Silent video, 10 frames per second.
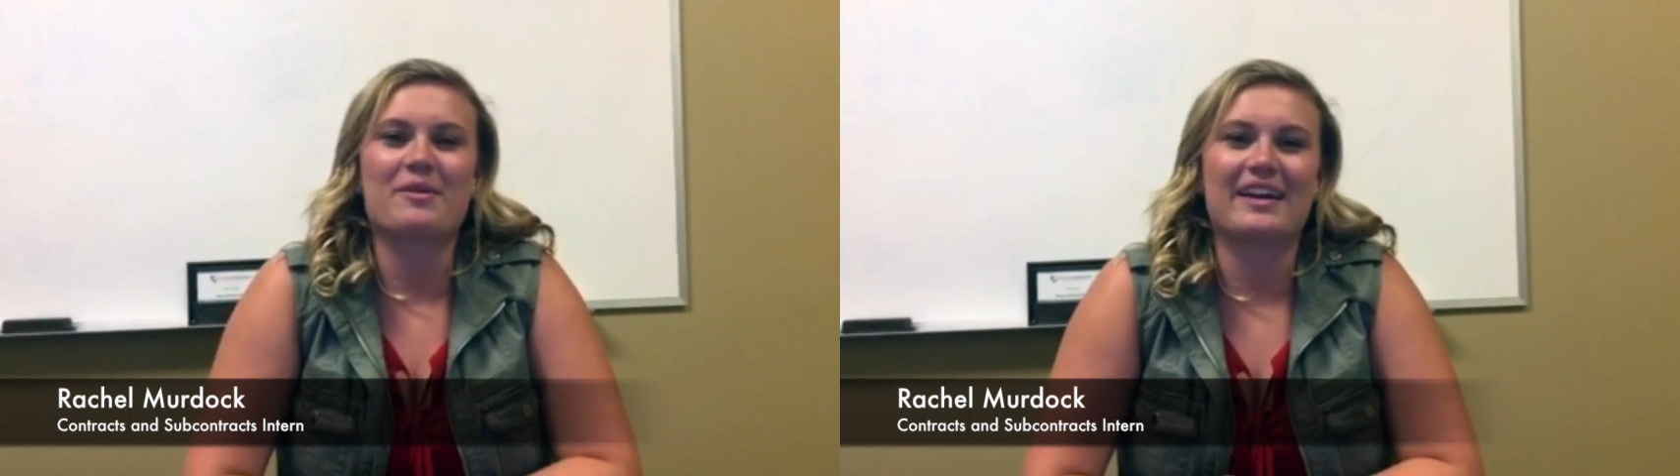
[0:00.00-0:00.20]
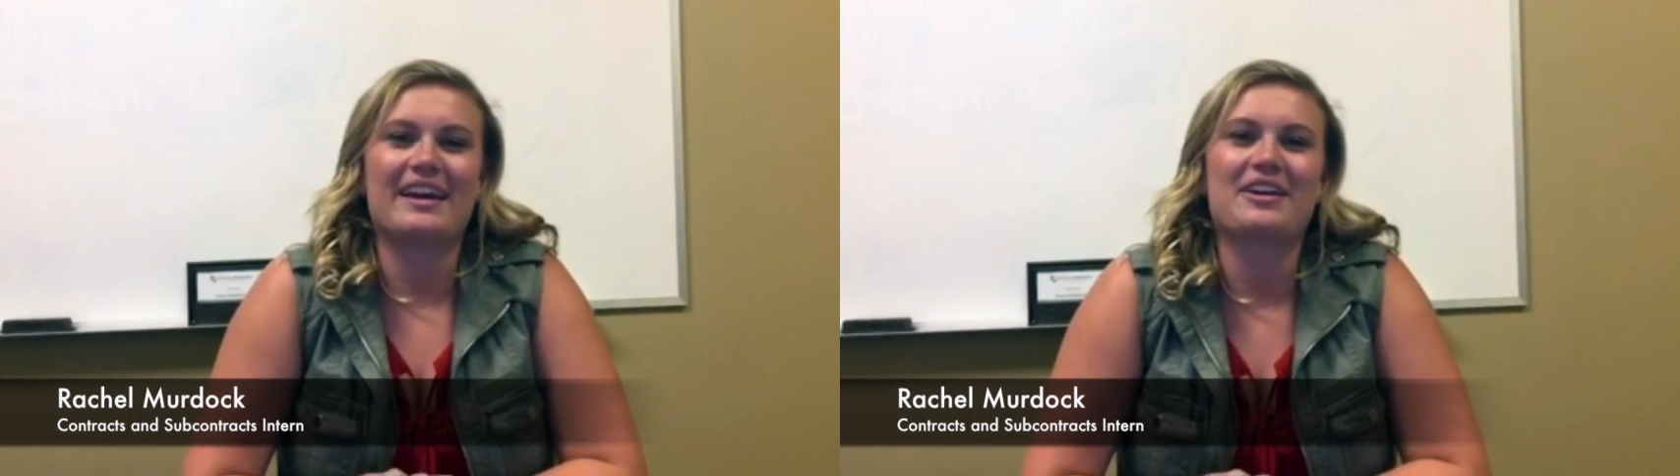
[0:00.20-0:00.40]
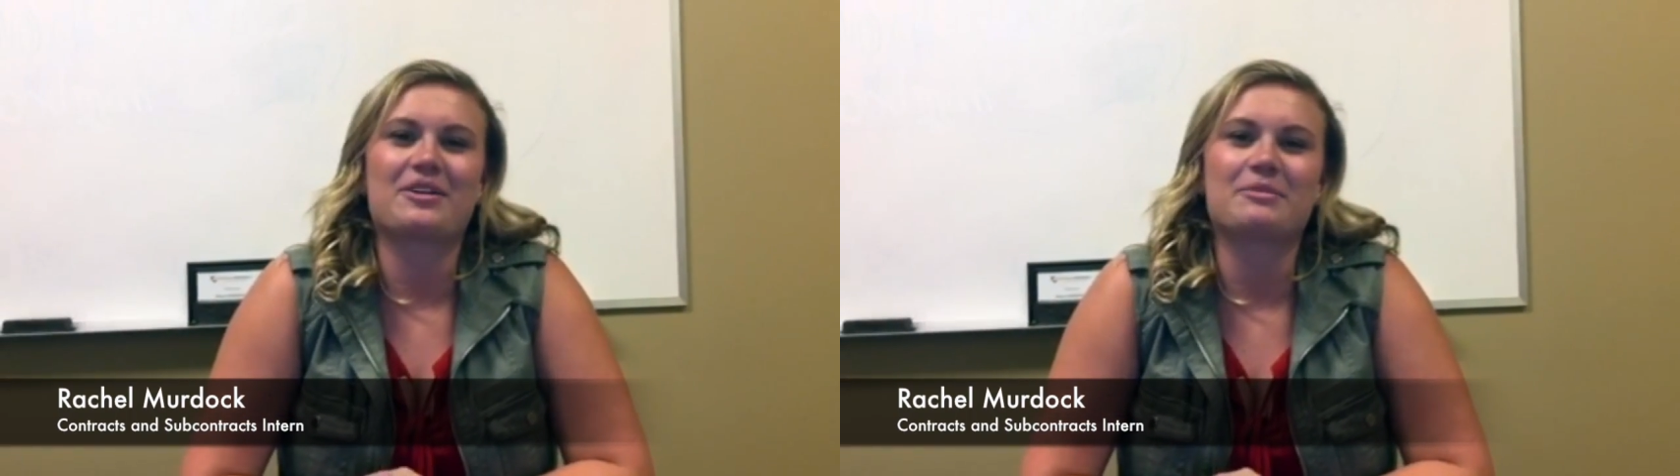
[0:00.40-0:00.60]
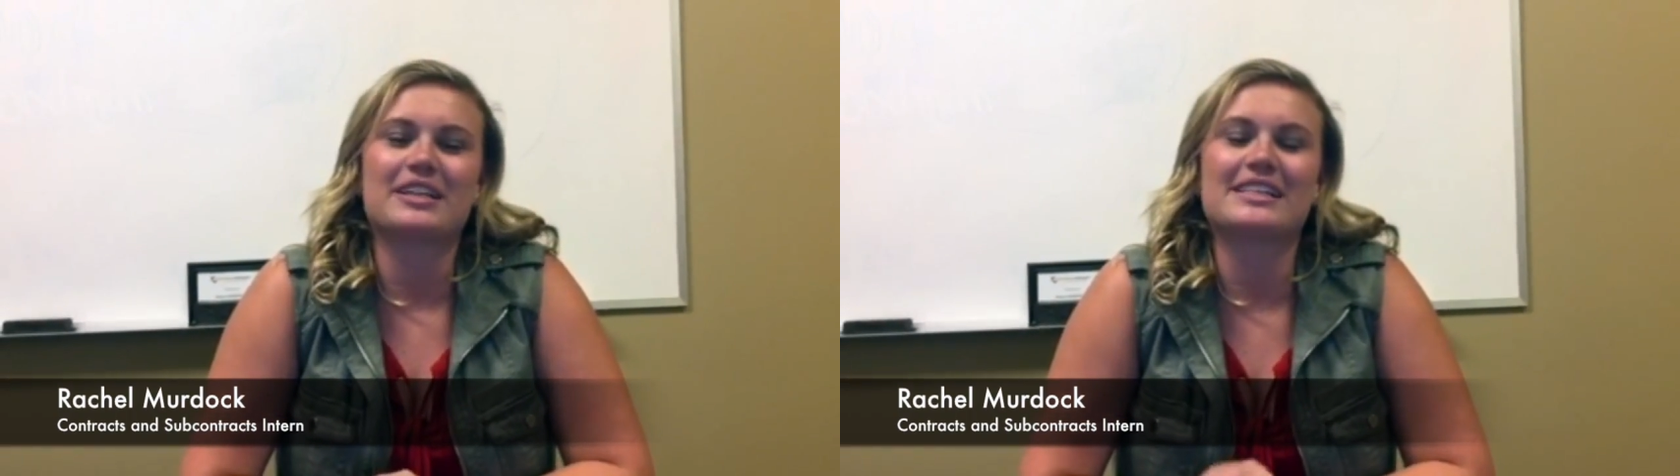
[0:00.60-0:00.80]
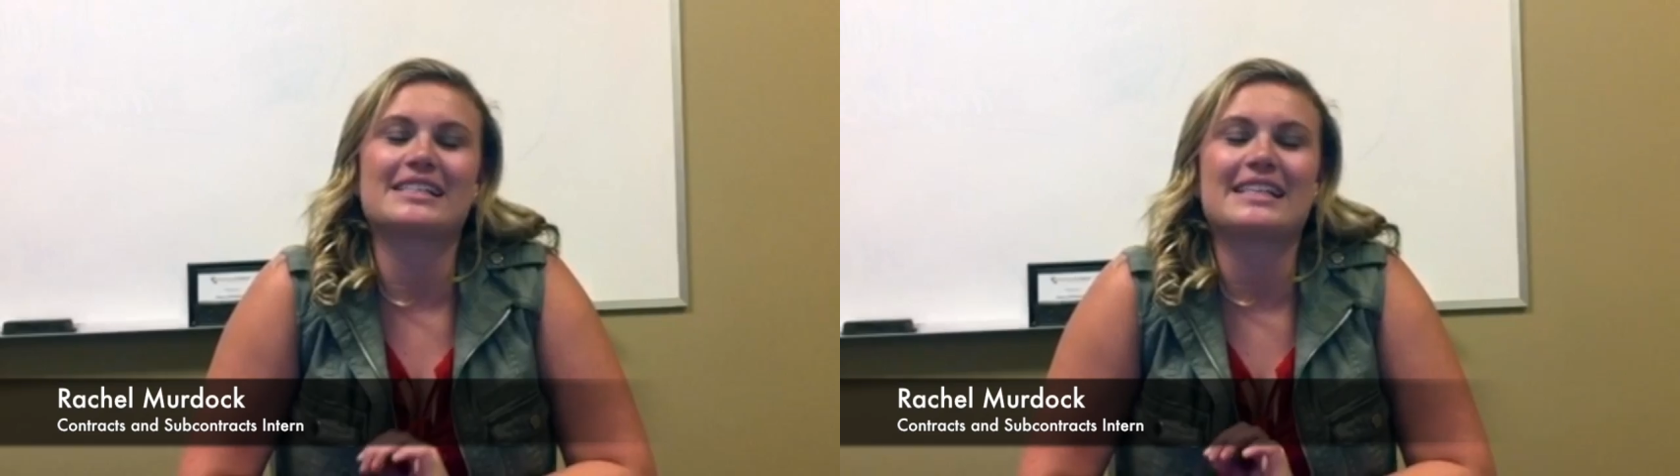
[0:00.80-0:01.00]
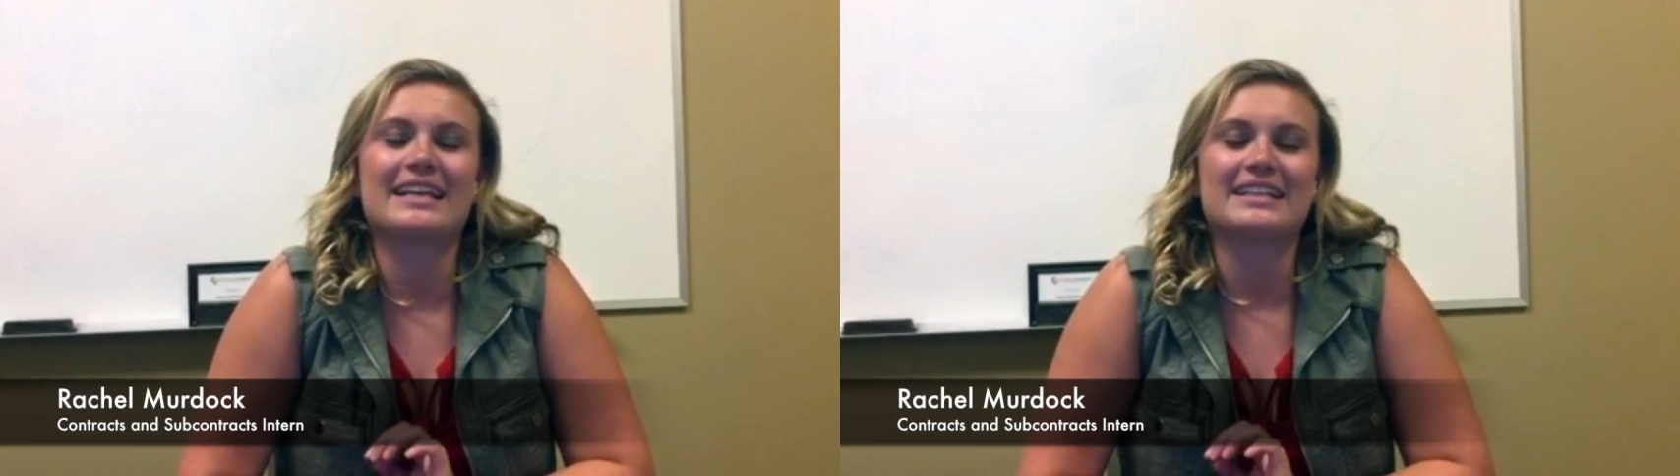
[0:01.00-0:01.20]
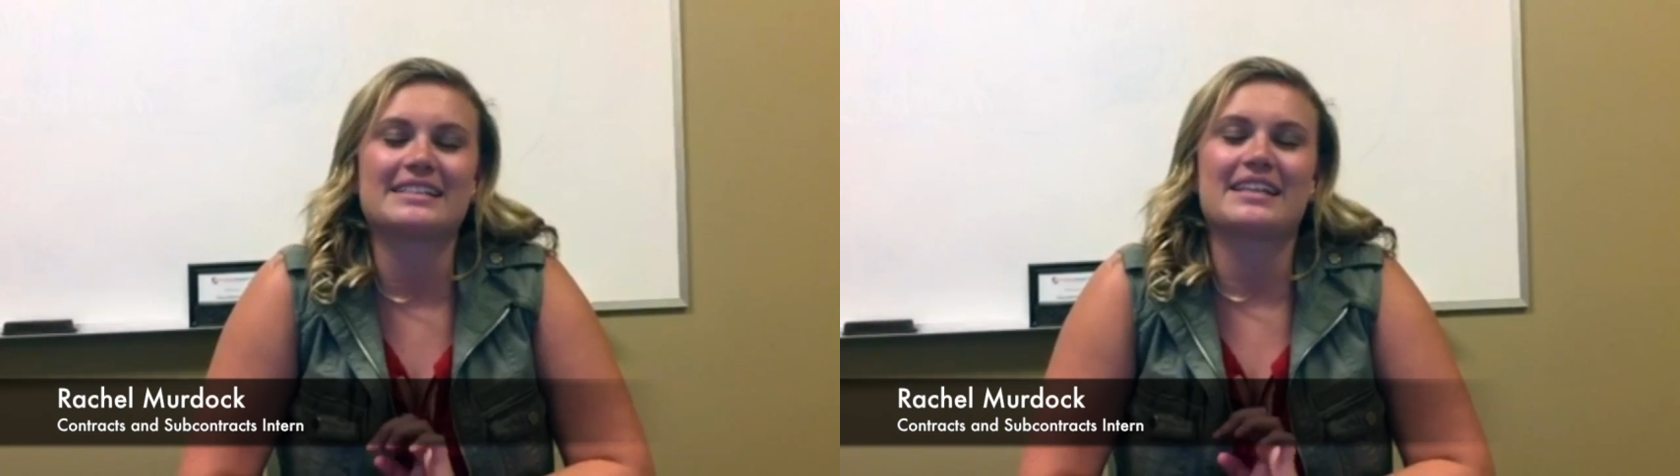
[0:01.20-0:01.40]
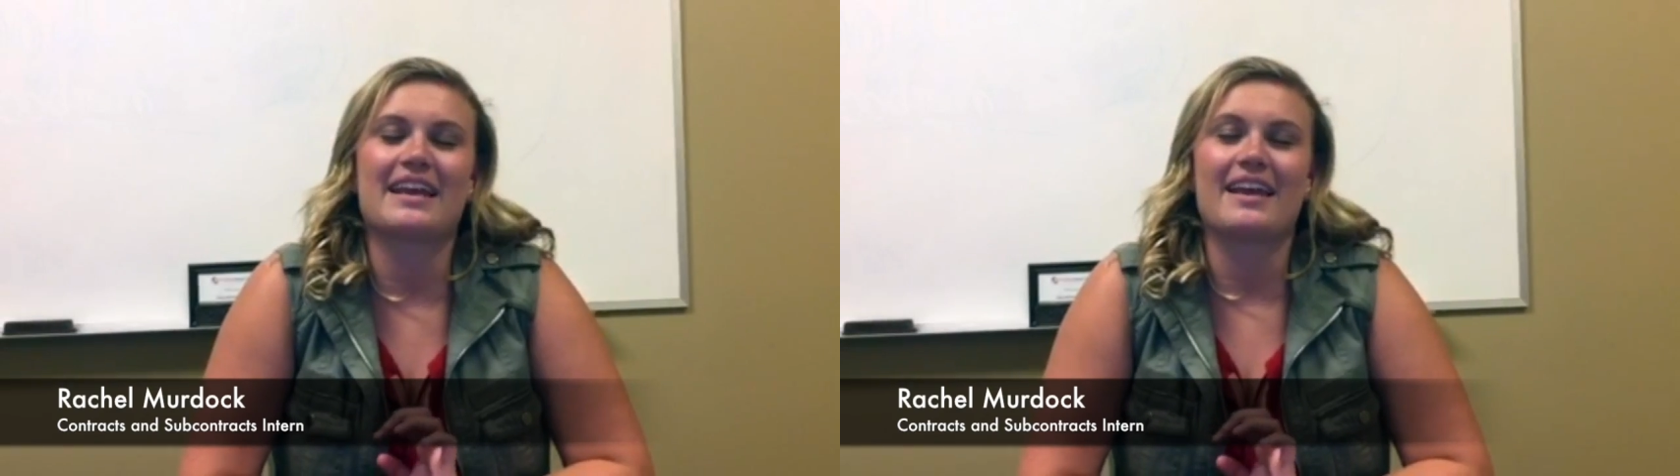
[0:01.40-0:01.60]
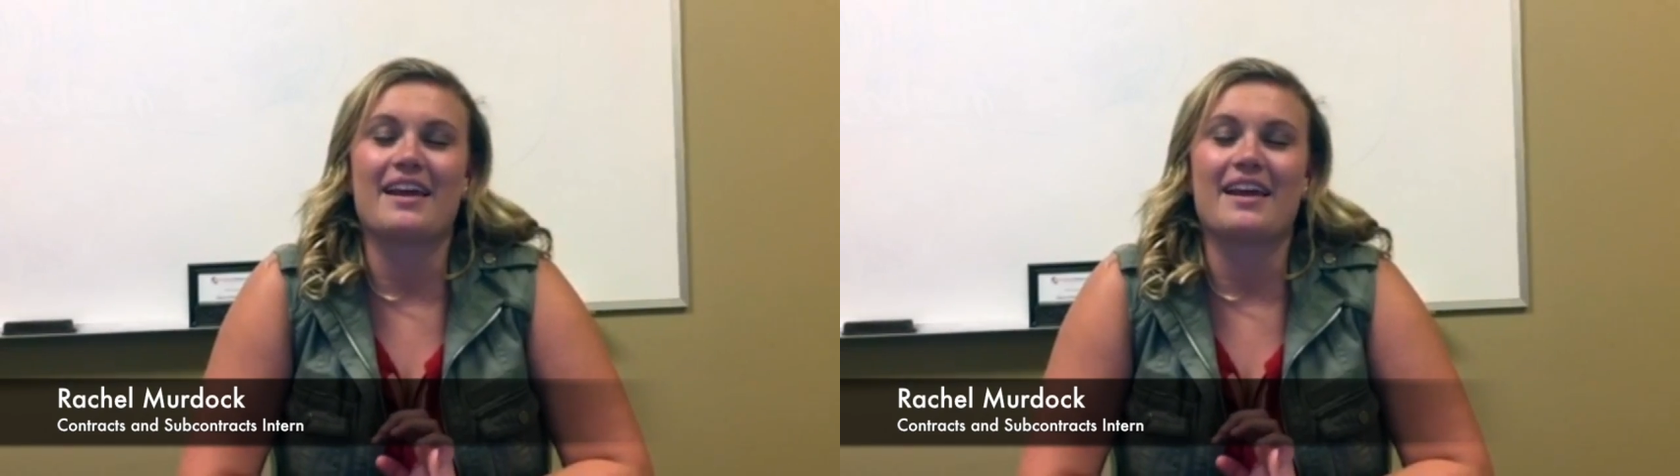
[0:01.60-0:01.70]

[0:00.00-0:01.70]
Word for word: working at Goodman is that it is